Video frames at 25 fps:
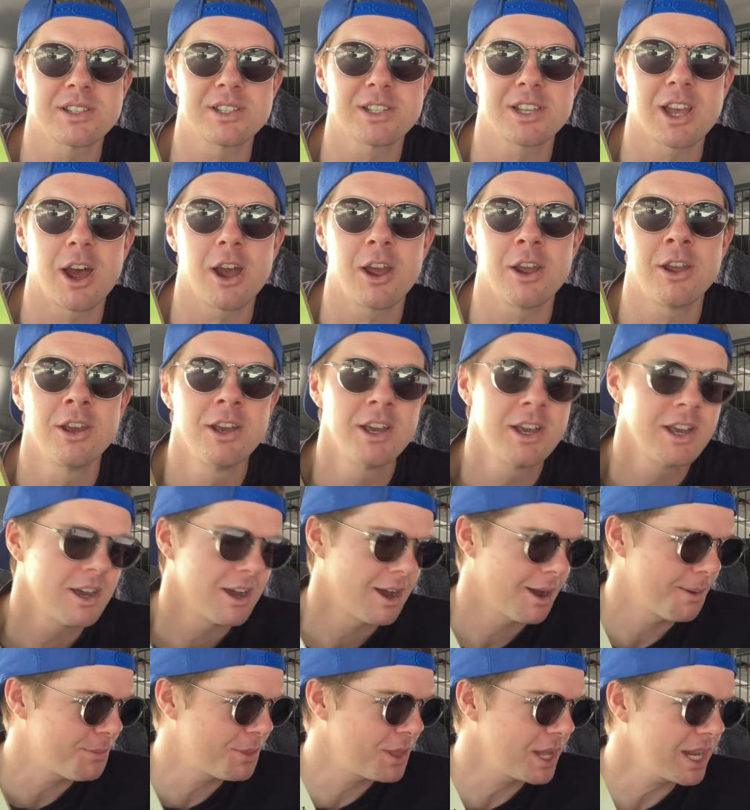So
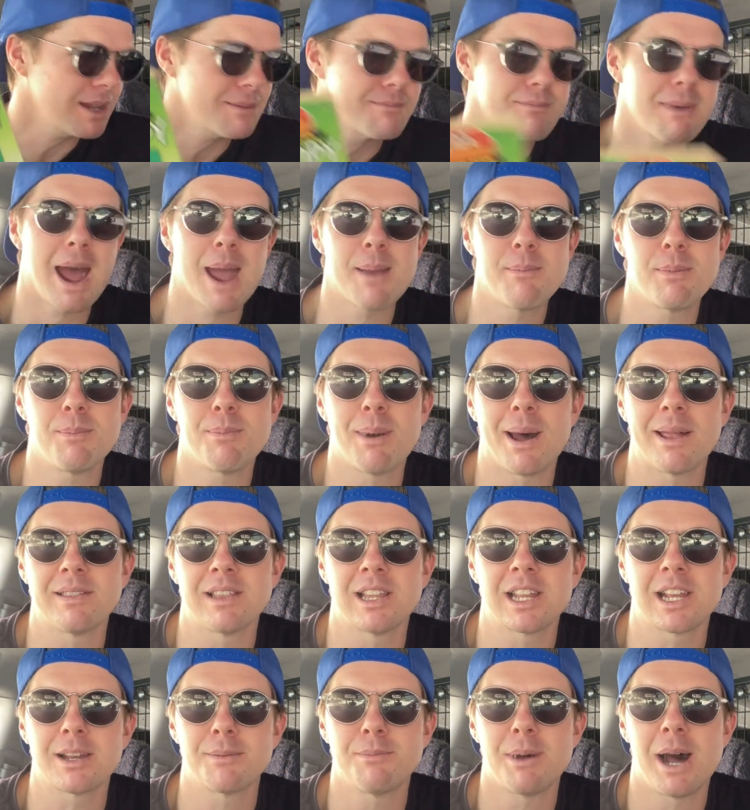I'm thinking maybe
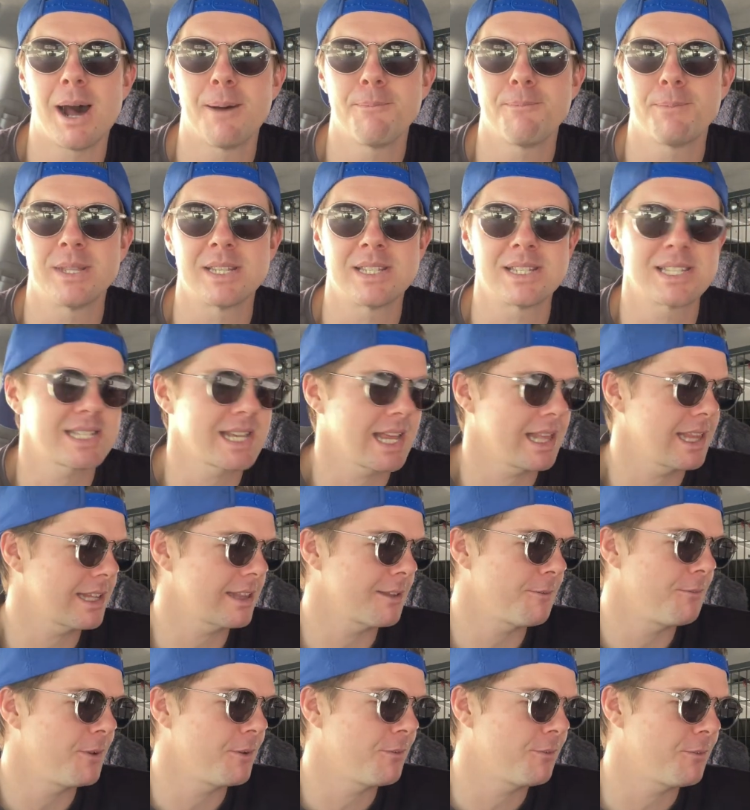bundling them up and
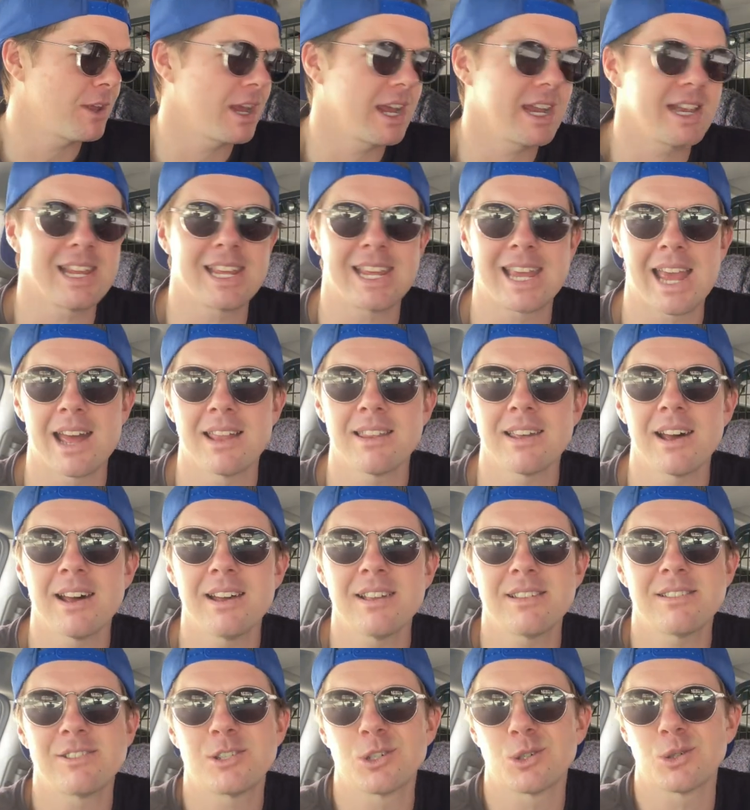selling the 15
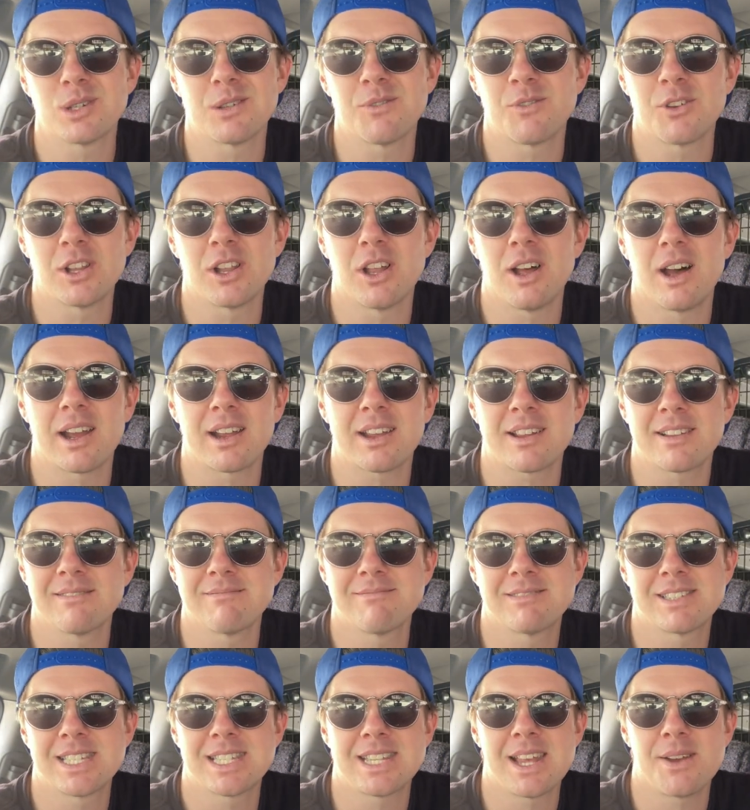together, do it for like
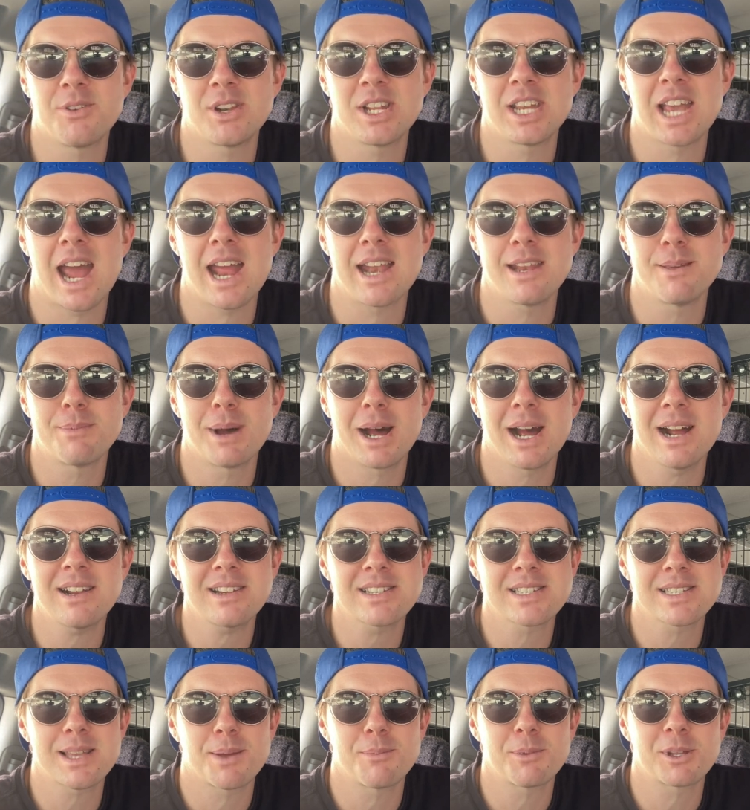70, 80
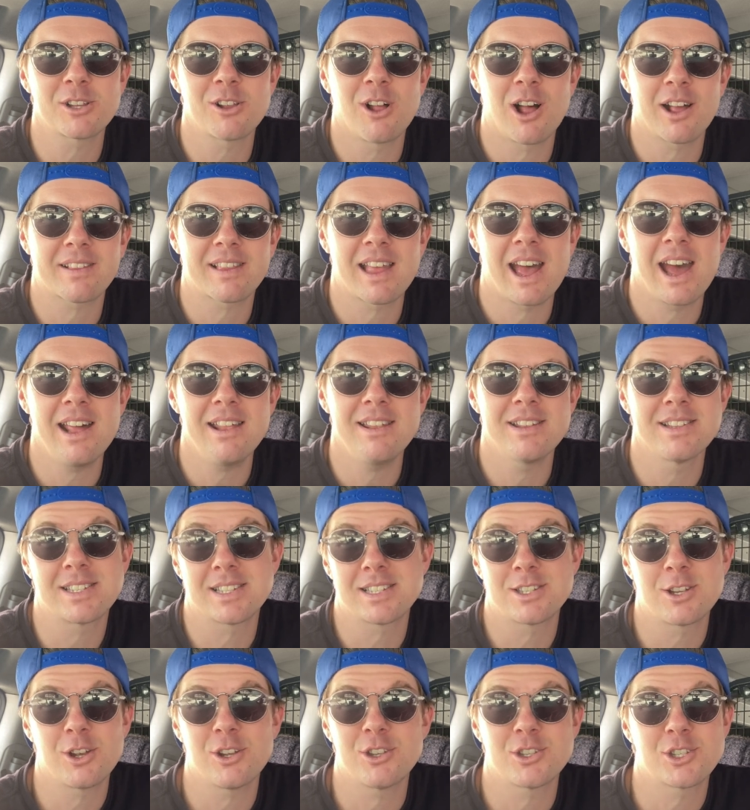bucks, something like that.
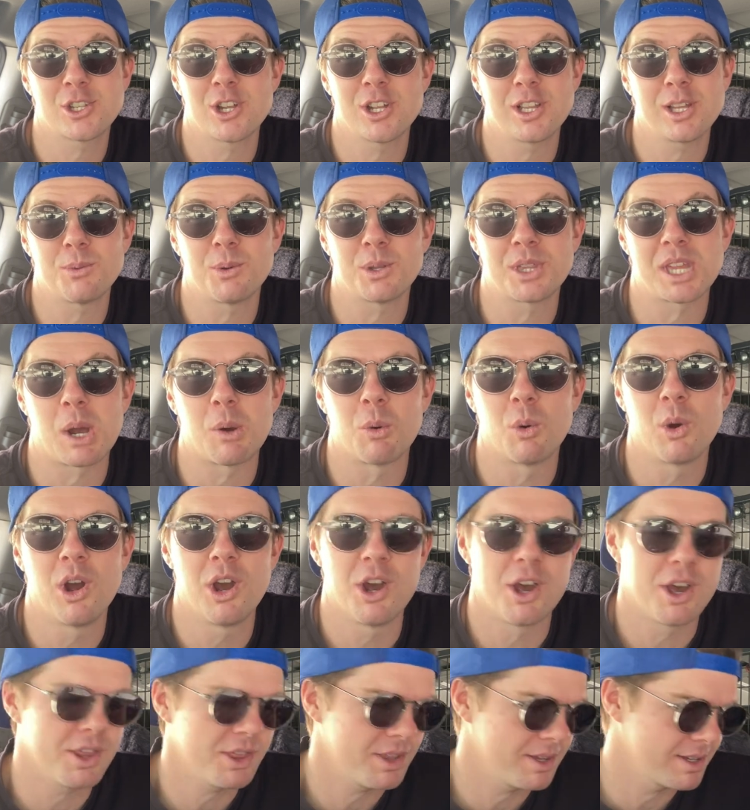It's certainly what they're
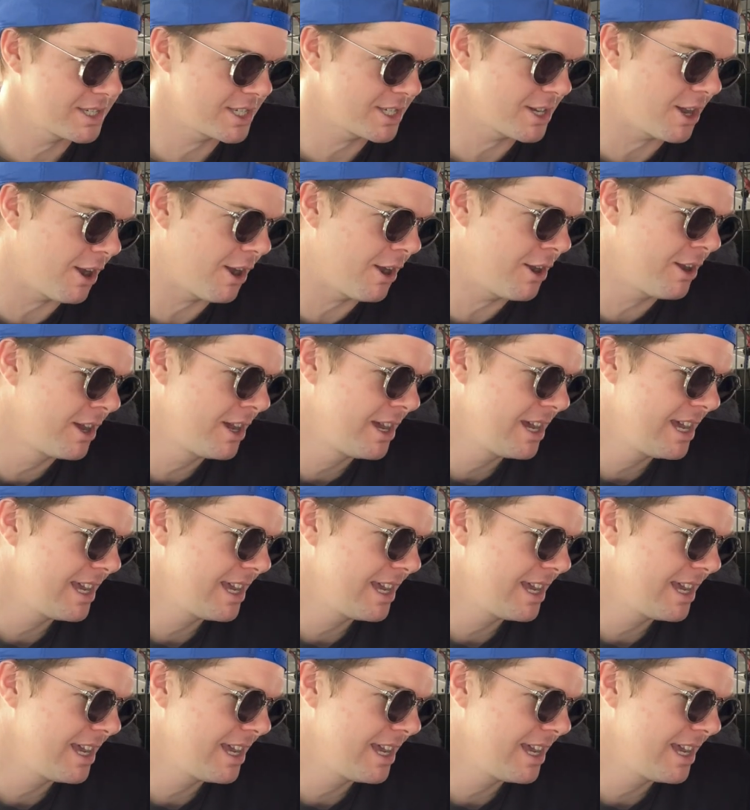worth. So